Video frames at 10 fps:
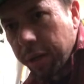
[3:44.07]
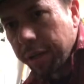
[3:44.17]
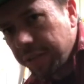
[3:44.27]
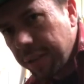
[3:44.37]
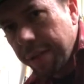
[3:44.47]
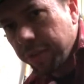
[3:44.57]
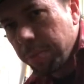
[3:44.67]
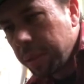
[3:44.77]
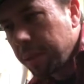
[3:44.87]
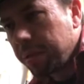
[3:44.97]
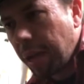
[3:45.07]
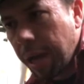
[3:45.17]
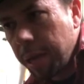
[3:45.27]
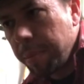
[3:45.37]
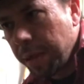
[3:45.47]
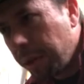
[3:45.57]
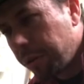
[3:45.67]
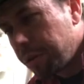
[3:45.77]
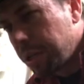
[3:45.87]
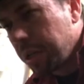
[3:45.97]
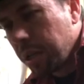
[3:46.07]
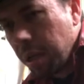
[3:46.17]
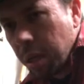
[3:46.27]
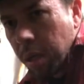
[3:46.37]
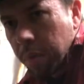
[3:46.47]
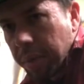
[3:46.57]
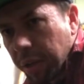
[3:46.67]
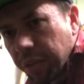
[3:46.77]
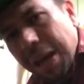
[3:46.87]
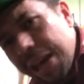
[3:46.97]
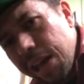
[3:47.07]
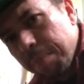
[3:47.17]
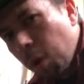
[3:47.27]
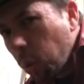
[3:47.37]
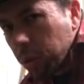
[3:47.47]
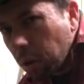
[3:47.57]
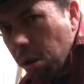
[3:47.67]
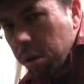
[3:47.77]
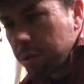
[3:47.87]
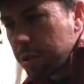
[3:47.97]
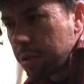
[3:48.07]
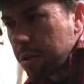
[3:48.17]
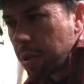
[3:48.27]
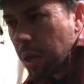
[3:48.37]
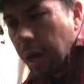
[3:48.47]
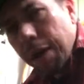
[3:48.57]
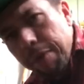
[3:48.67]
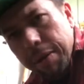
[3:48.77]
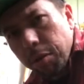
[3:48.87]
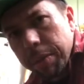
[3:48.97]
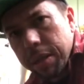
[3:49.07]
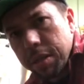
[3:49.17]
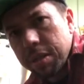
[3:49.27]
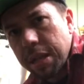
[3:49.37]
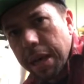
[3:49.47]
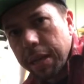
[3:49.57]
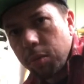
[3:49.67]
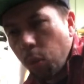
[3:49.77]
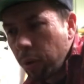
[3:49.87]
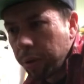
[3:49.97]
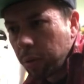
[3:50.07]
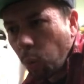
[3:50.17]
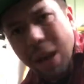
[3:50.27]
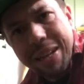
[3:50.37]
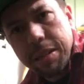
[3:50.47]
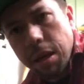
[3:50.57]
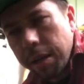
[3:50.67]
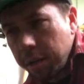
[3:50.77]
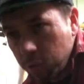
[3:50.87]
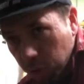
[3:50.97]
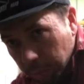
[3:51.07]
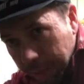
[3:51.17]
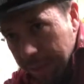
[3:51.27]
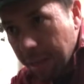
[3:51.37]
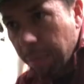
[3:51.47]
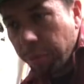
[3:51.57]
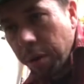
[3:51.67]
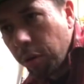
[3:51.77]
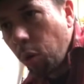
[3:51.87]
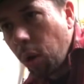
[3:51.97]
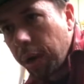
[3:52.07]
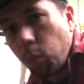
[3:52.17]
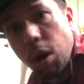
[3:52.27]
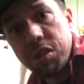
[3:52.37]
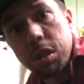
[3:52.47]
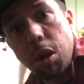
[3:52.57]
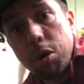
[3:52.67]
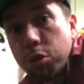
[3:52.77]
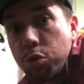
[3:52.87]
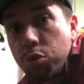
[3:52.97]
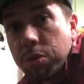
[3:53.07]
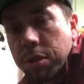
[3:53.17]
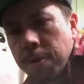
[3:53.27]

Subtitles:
and it saves me time and energy, because I hate mowing lawns. I'd rather be inside wearing whitey tighties with my sombrero on, watching cartoons.